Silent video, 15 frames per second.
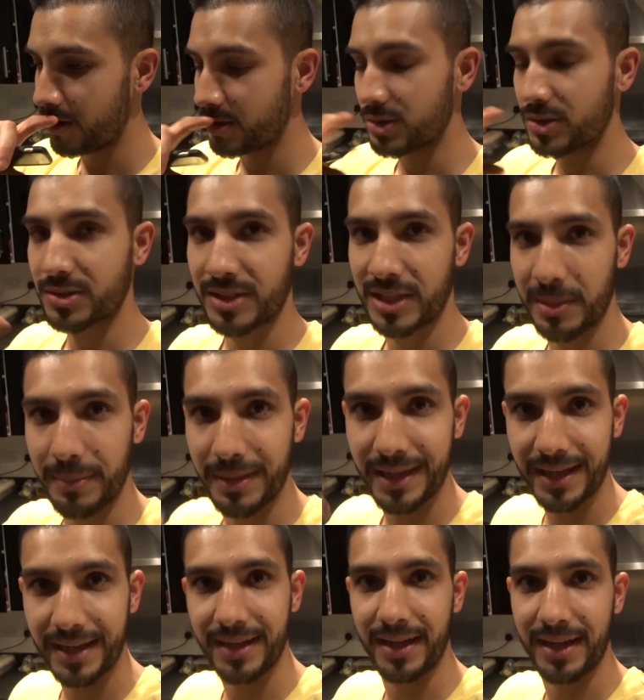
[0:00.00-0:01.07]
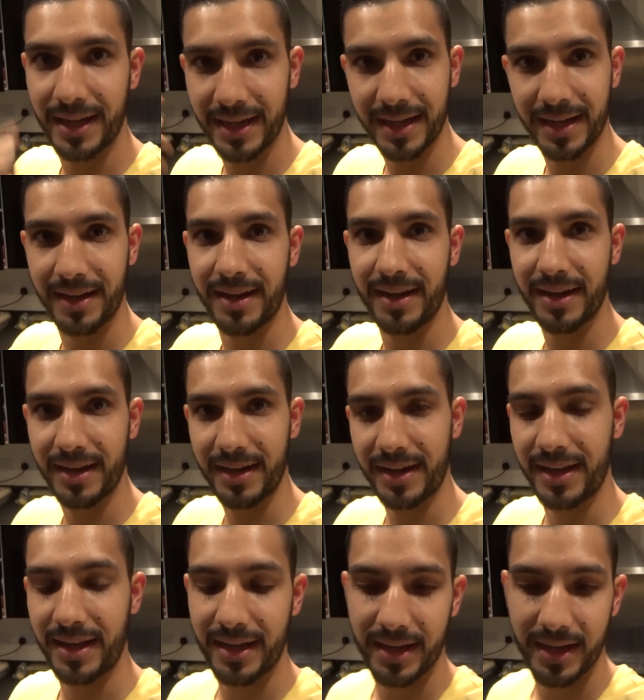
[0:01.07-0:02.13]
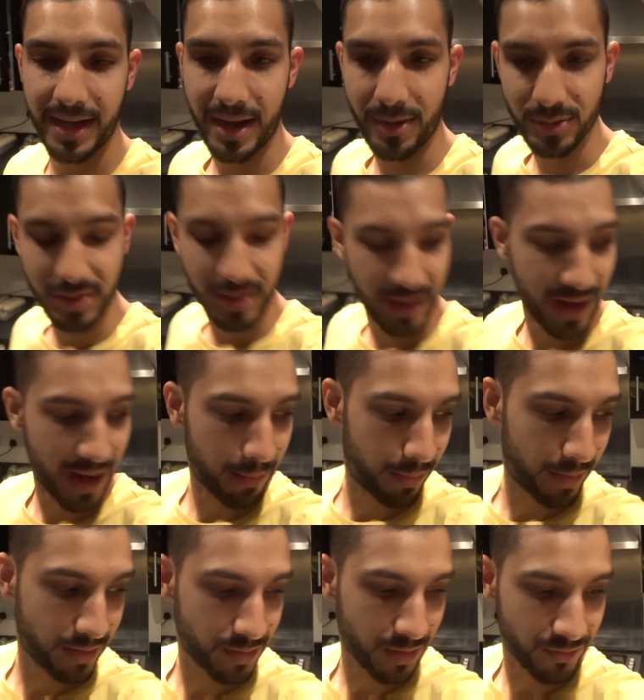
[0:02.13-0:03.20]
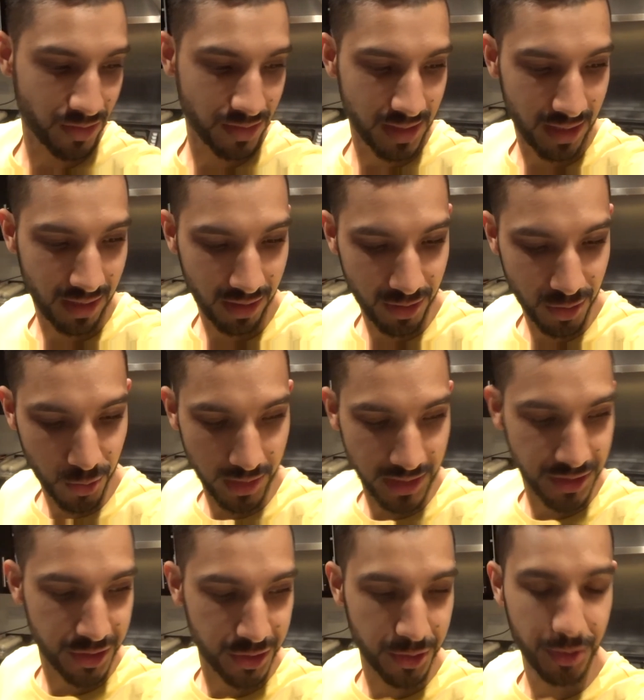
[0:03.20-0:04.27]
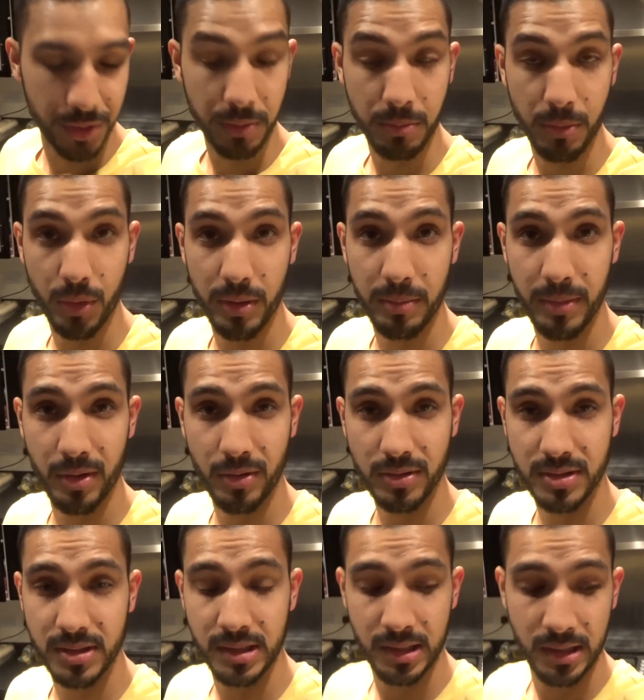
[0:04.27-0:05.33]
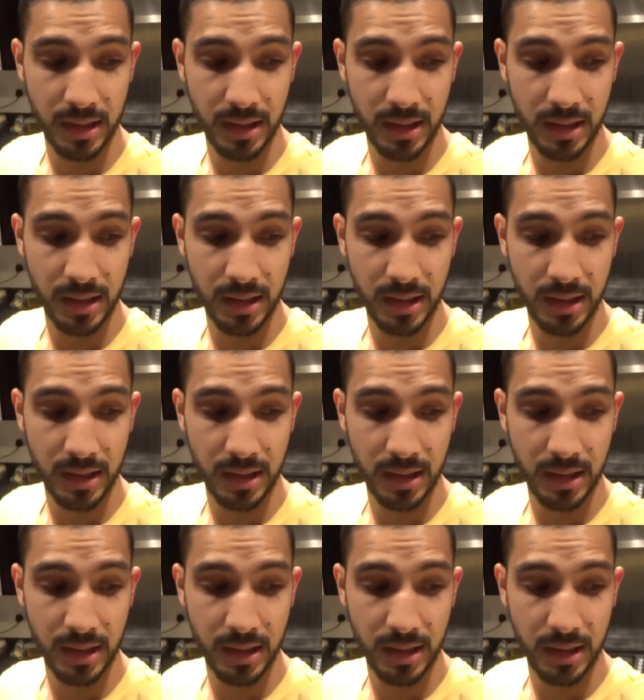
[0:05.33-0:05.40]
of just keep eating and eating and eating and eating, and now it's kind of happening. So I've just had like 22 malted milks.